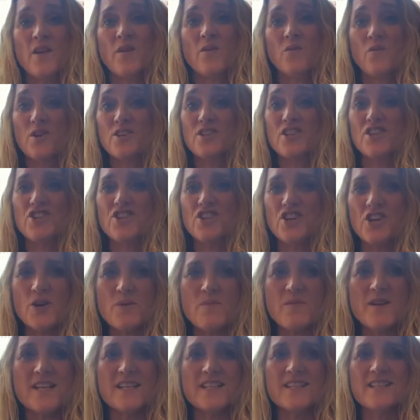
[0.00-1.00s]
We're
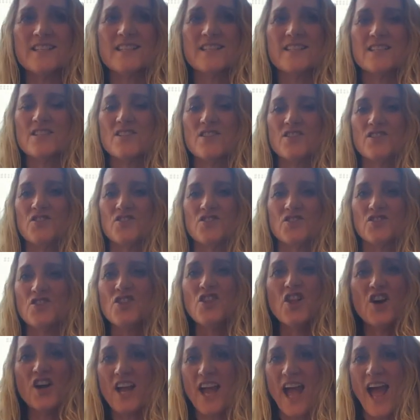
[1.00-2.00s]
determined to
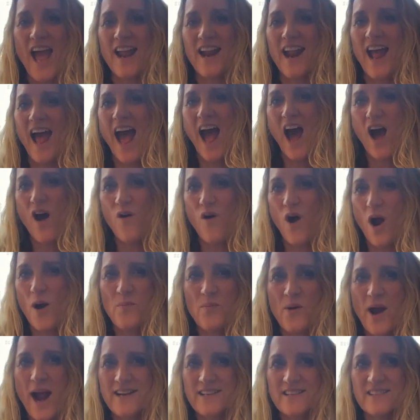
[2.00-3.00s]
look at how our
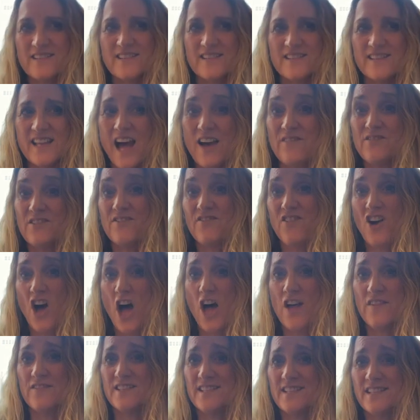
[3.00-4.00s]
practices have
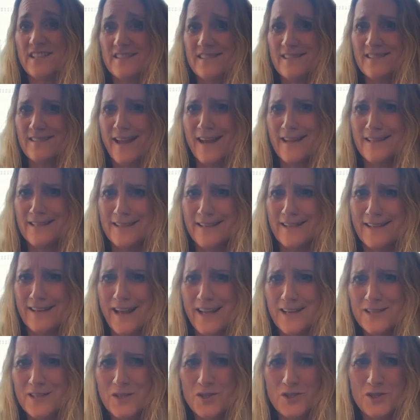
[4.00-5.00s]
evolved since
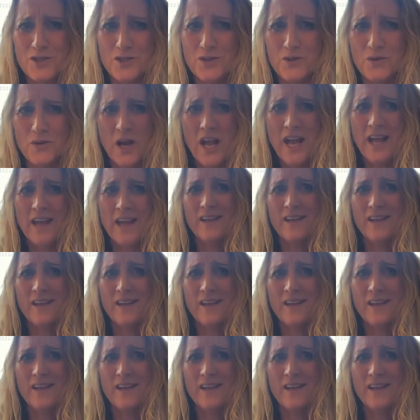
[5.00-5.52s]
1992,